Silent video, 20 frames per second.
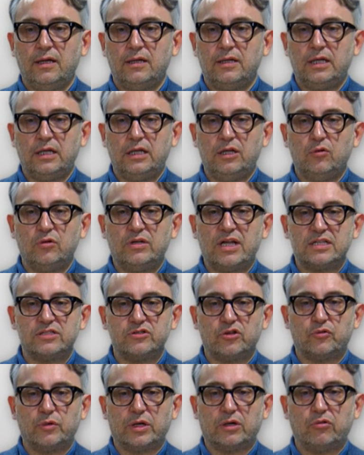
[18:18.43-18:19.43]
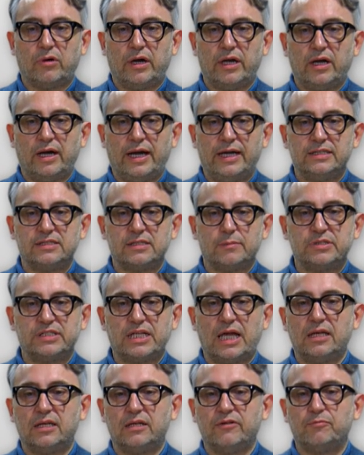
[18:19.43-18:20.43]
The EU does not require any
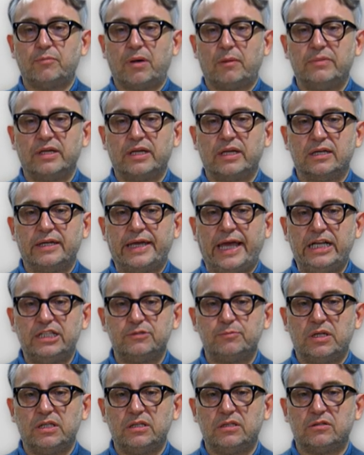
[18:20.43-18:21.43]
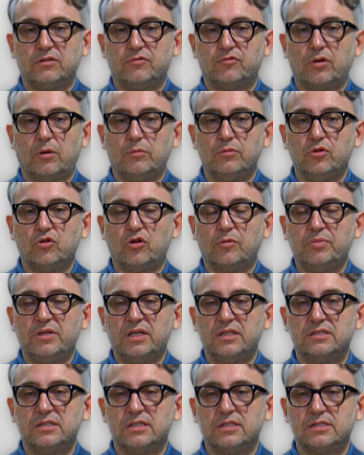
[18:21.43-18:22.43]
substantive public engagement from
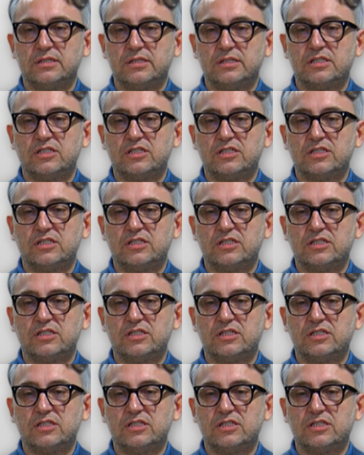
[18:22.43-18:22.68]
European citizens,